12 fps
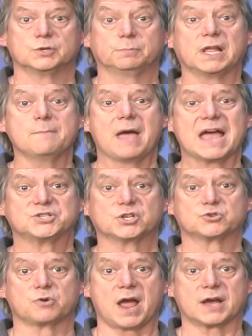play magic
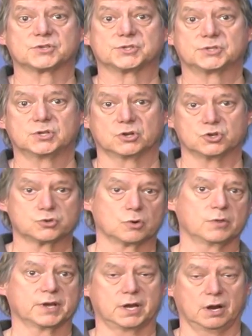tracks to control
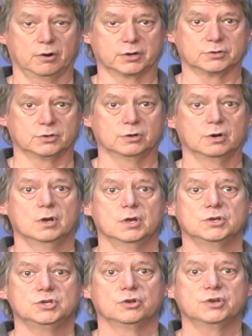the character,
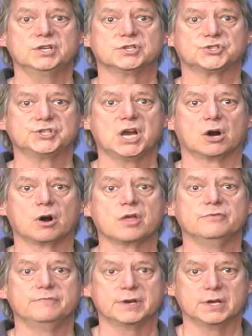you'll need to see our
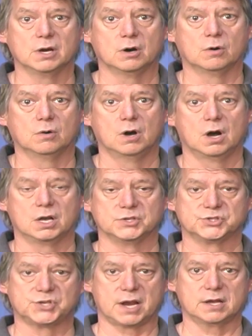other video on
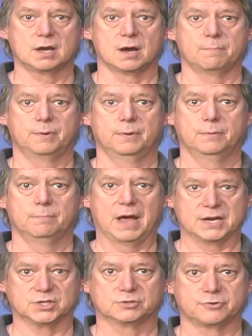setting up
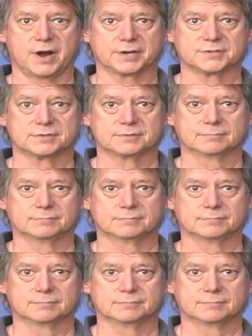magic tracks.